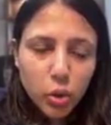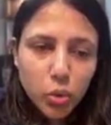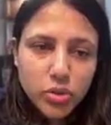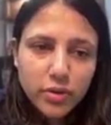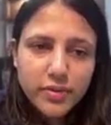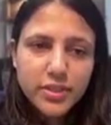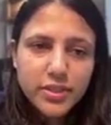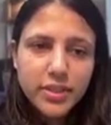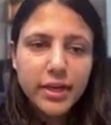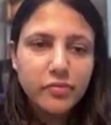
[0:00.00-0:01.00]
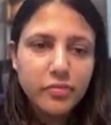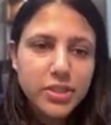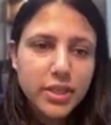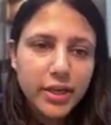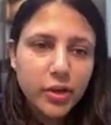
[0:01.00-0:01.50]
closer
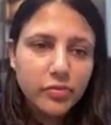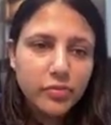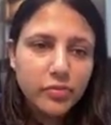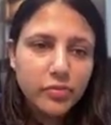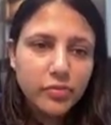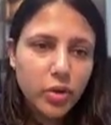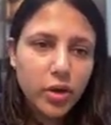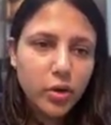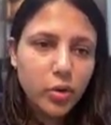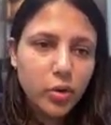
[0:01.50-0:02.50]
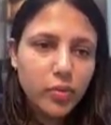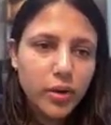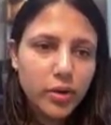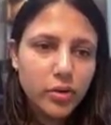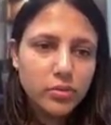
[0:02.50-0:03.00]
vicinity of this. So here over
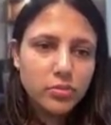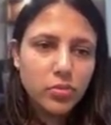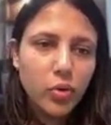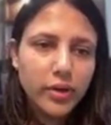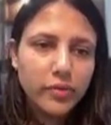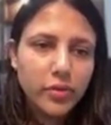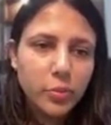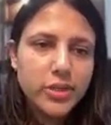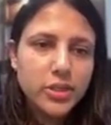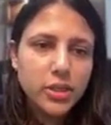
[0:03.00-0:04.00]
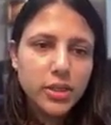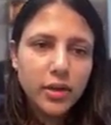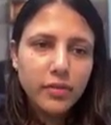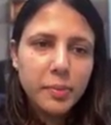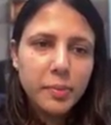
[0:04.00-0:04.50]
here, whatever points are there
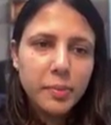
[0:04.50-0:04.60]
will be